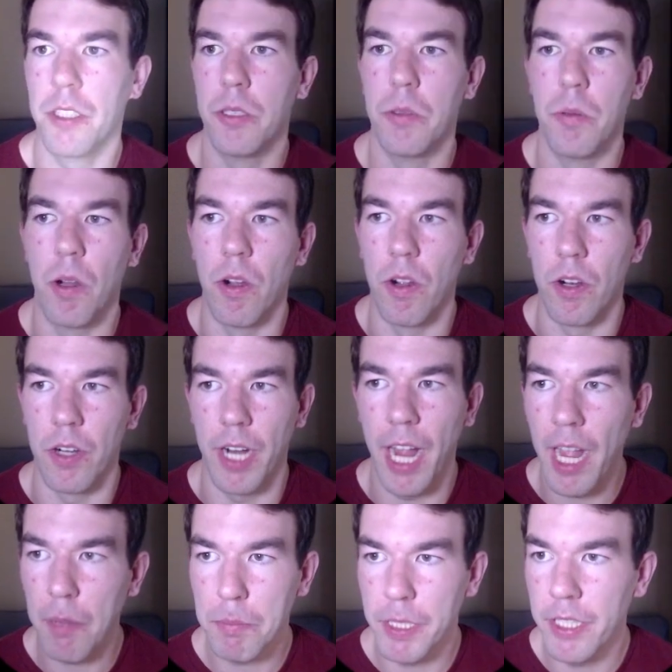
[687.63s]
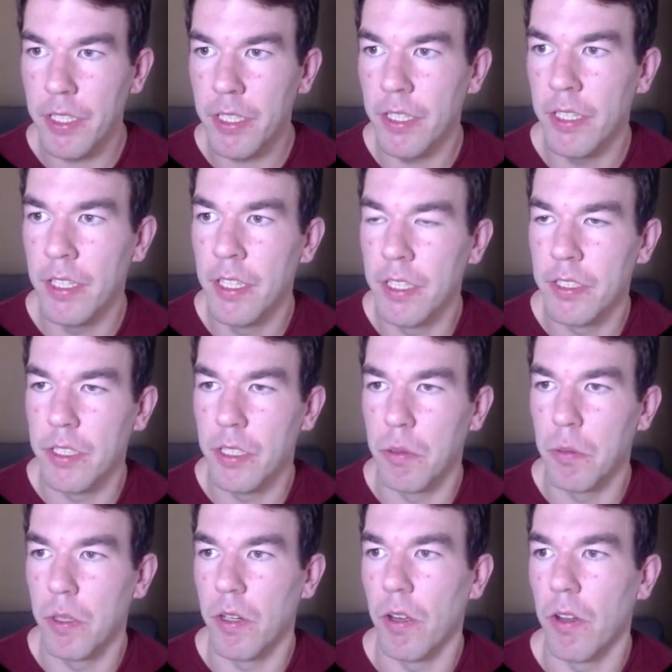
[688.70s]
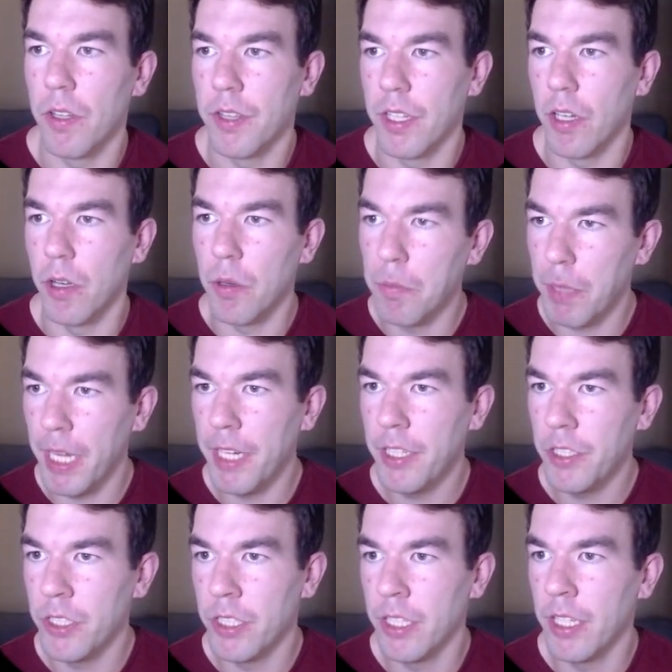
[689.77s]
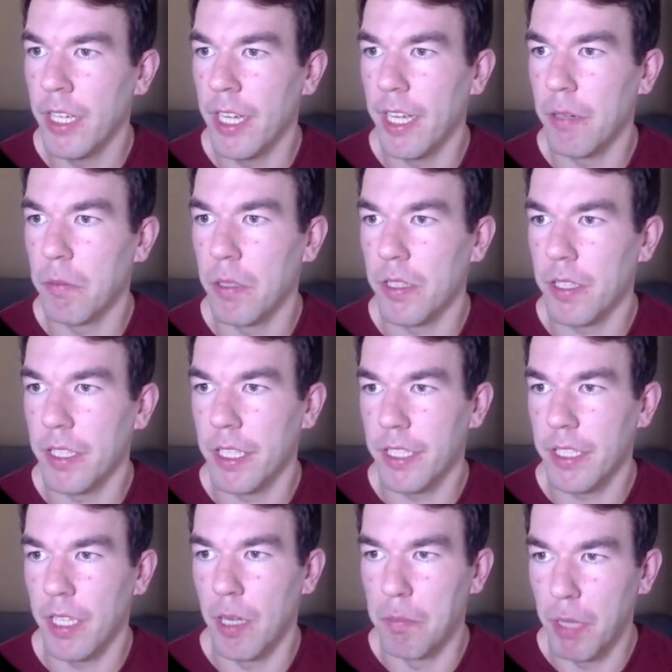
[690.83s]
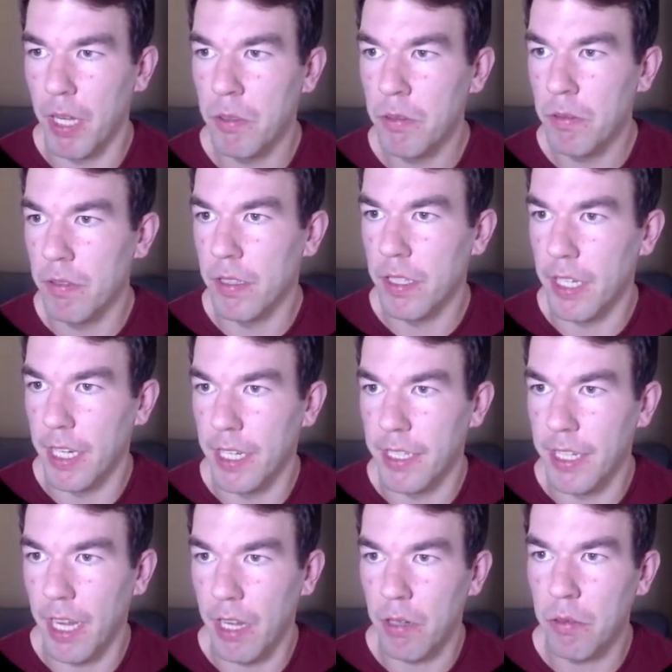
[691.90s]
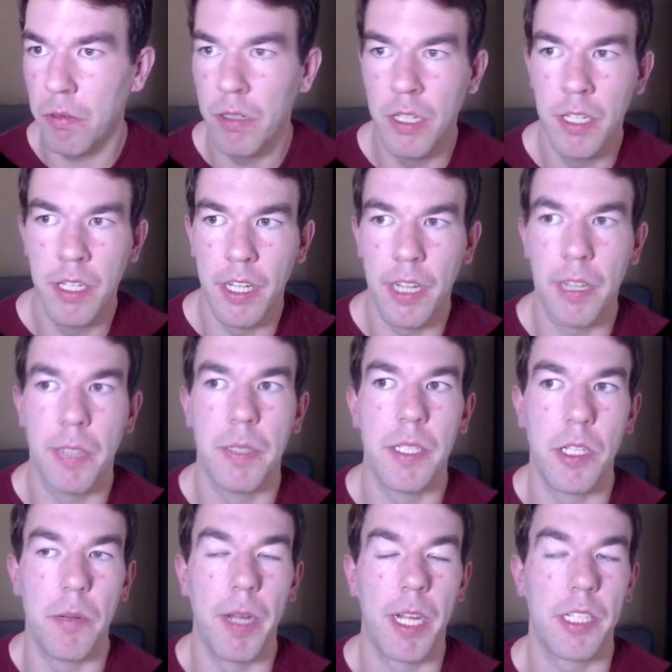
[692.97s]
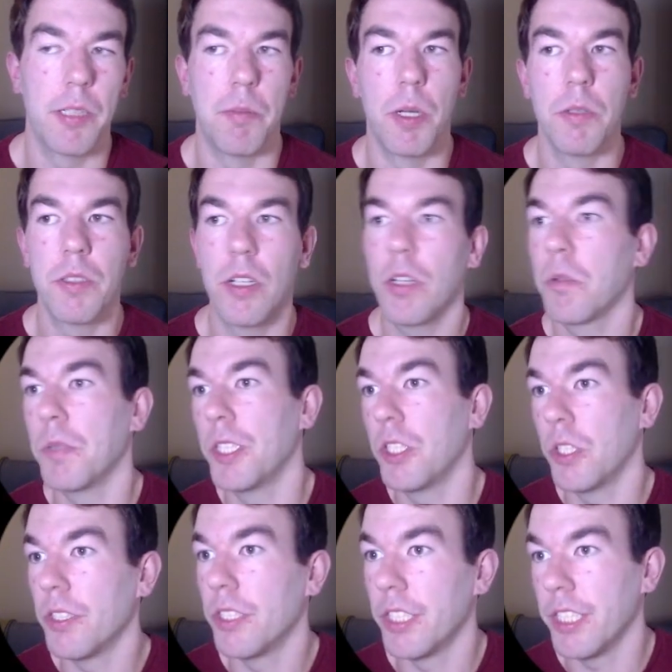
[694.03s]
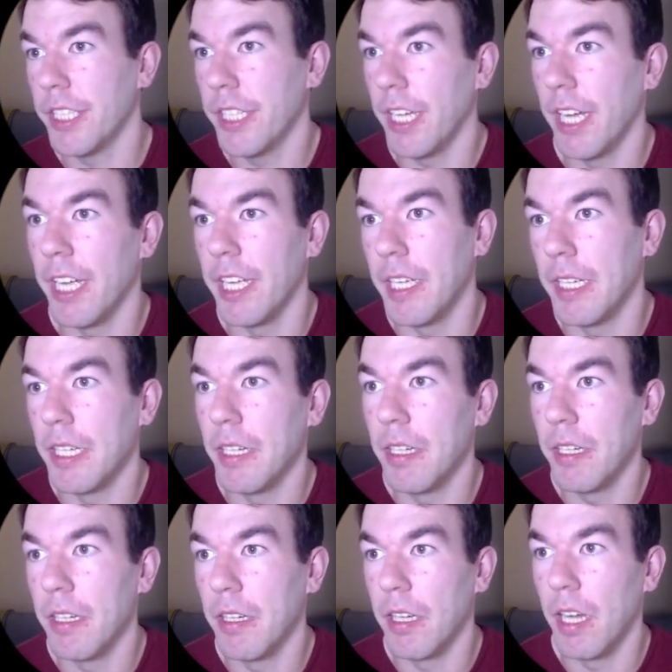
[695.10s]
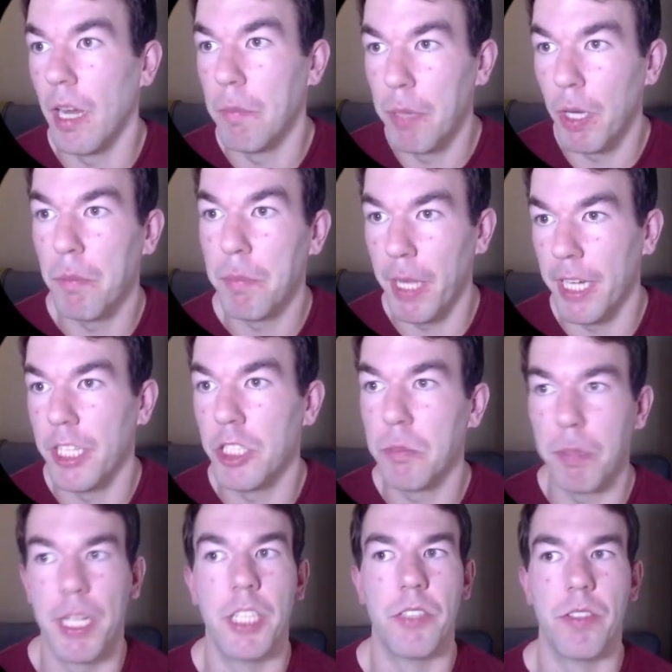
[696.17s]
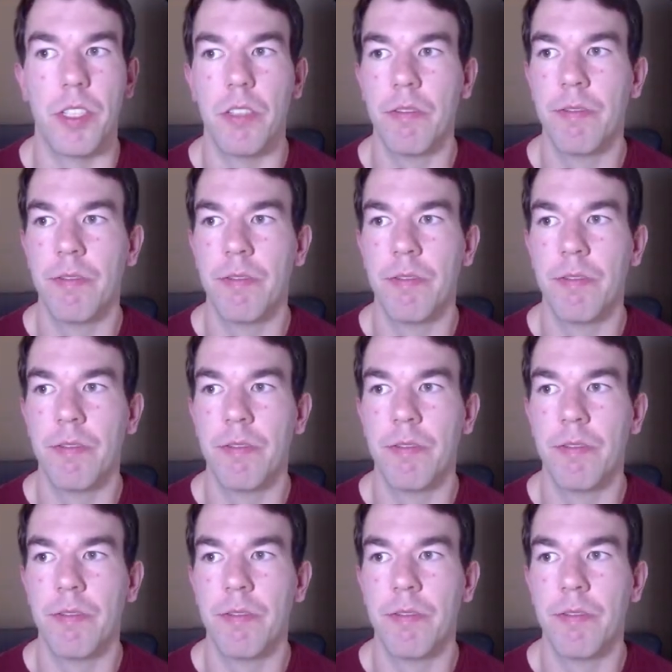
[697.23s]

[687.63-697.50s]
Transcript: to our app here. So we're on the home page and we'll click about, and now when we go back to PostHog, we should see a about page view.